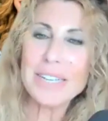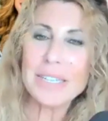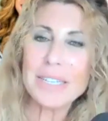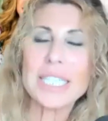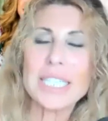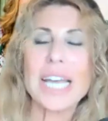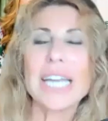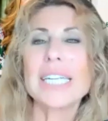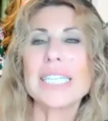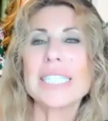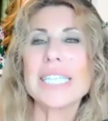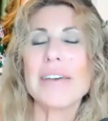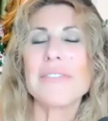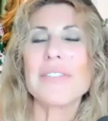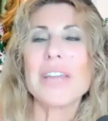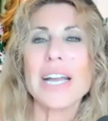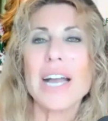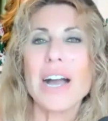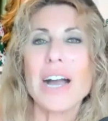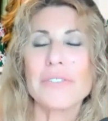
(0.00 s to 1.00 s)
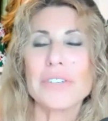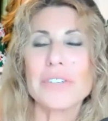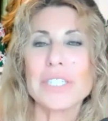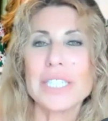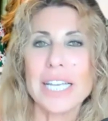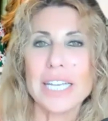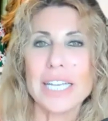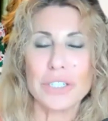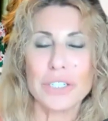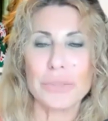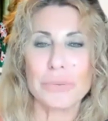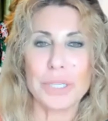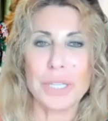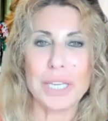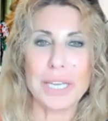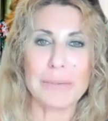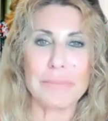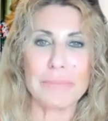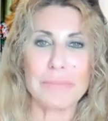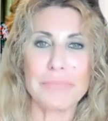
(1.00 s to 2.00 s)
Excited to have that conversation
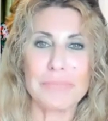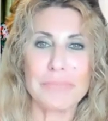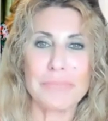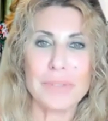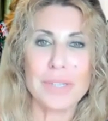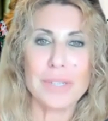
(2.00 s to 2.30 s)
with him.